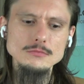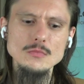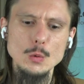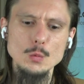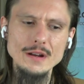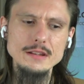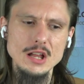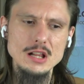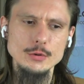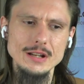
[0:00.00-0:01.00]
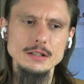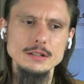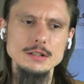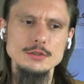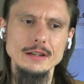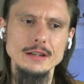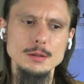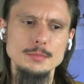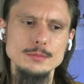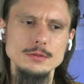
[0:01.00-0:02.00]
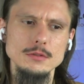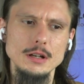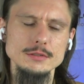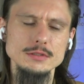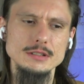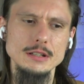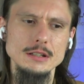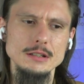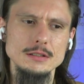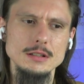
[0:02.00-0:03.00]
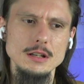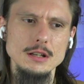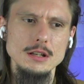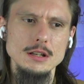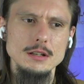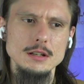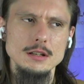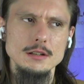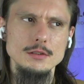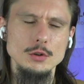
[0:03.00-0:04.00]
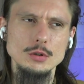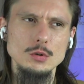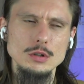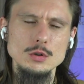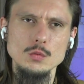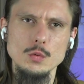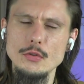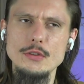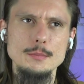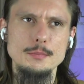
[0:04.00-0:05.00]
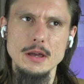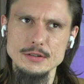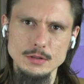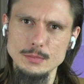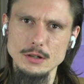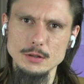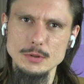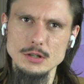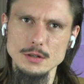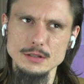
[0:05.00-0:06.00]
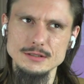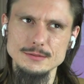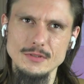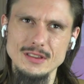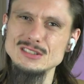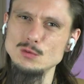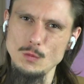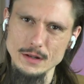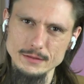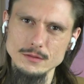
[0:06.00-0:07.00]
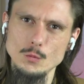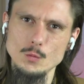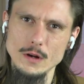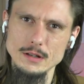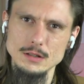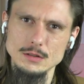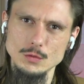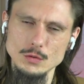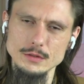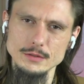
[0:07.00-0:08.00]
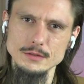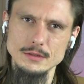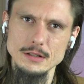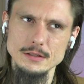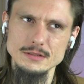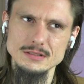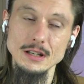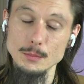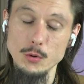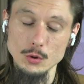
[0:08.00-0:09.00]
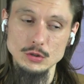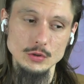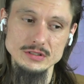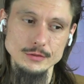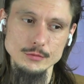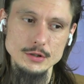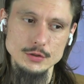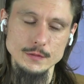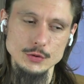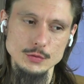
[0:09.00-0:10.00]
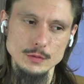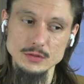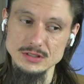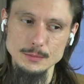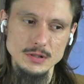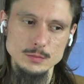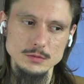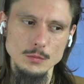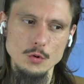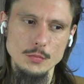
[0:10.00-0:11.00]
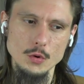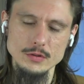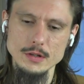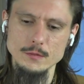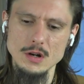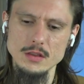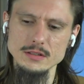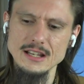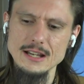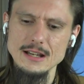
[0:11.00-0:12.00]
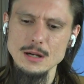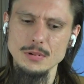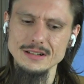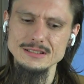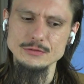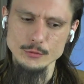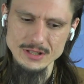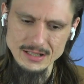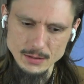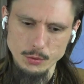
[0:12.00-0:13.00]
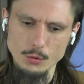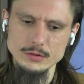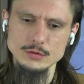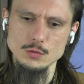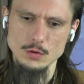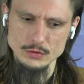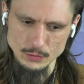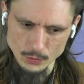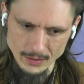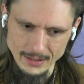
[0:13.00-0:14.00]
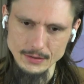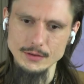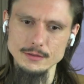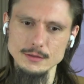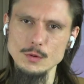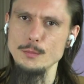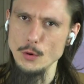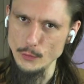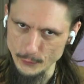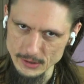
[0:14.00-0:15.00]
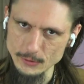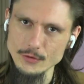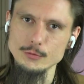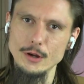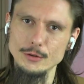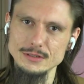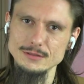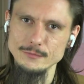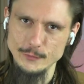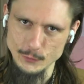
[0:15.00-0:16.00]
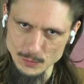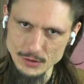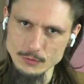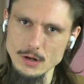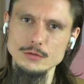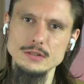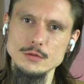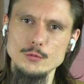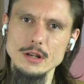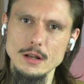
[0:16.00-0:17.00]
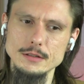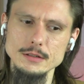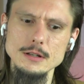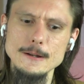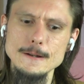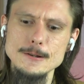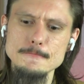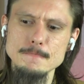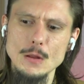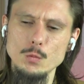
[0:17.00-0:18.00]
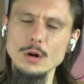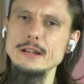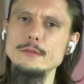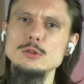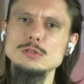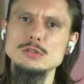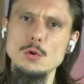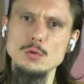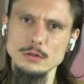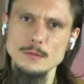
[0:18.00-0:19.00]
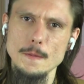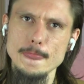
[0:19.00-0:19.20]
When evaluating a niche, I help people understand not only what they're passionate about, because that's one way to look at it, and it's an important consideration for sure, for some people more important than for others, but it's really important to also look at, with both feet on the ground, firmly grounded in reality, what have you sold?